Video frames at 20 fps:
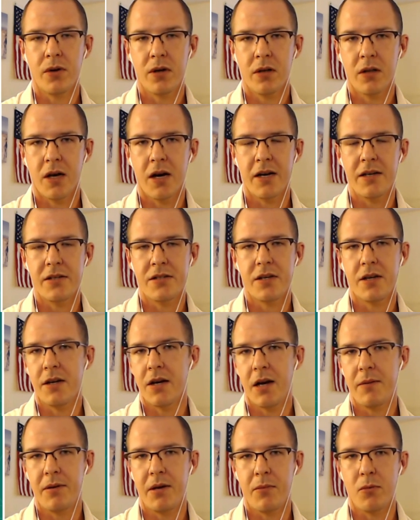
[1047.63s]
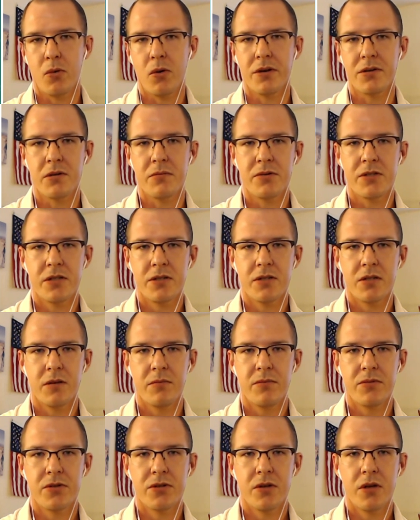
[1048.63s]
realized in IBM quantum
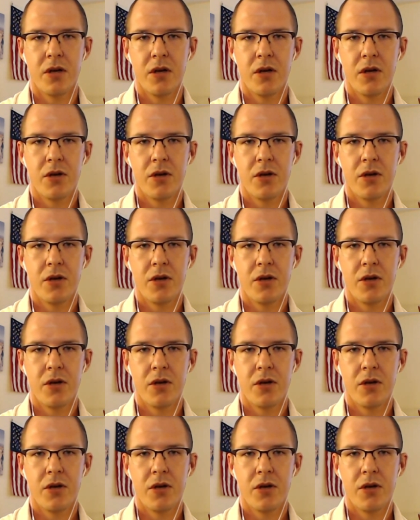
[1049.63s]
systems